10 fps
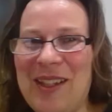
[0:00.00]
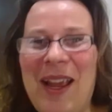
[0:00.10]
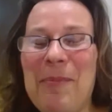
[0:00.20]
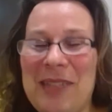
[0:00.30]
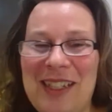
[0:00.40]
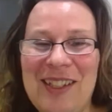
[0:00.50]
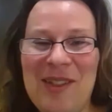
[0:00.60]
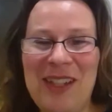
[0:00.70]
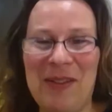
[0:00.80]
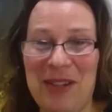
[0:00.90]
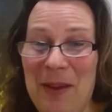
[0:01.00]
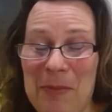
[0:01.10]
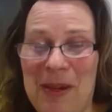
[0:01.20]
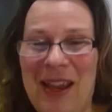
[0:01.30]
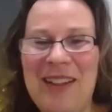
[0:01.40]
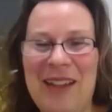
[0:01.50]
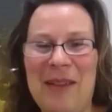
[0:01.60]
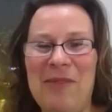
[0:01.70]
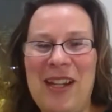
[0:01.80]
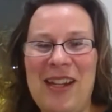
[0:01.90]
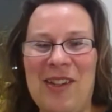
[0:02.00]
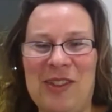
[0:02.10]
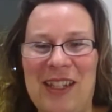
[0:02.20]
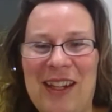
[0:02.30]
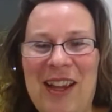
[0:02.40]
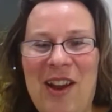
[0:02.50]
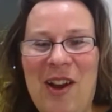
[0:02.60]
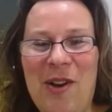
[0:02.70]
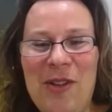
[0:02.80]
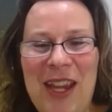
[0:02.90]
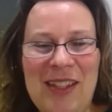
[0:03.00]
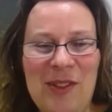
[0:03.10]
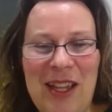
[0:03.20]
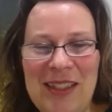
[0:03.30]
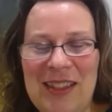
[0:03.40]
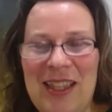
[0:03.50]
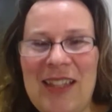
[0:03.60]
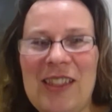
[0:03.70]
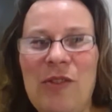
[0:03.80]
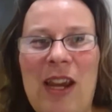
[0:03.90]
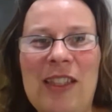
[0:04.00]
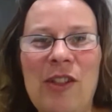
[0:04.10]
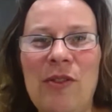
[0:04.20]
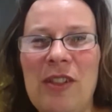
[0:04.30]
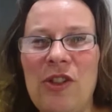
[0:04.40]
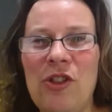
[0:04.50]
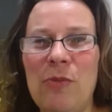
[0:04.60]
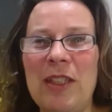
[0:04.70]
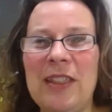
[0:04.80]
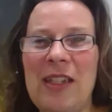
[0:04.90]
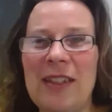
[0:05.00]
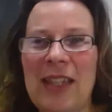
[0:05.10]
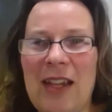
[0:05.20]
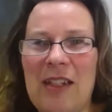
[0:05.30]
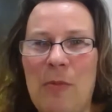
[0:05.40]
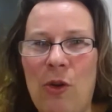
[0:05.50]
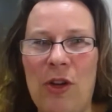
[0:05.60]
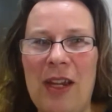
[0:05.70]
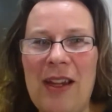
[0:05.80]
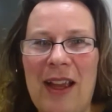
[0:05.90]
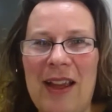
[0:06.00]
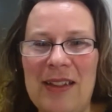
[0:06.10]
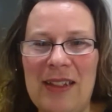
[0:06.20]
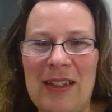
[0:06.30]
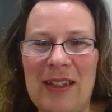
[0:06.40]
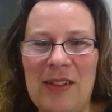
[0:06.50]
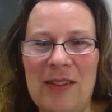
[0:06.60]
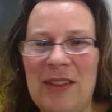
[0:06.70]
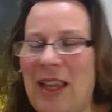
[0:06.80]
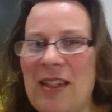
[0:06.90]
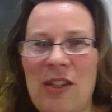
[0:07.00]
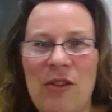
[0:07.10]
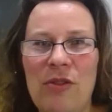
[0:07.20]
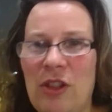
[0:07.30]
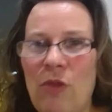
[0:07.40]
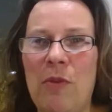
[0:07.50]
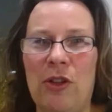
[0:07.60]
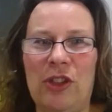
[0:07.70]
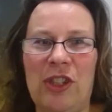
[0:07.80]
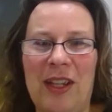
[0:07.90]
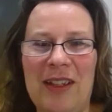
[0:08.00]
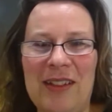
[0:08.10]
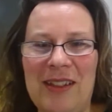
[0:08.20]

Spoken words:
absolutely. That would be really interesting. Okay, so that's great. So Deirdre, we'll see you Saturday morning, and thank you so much. And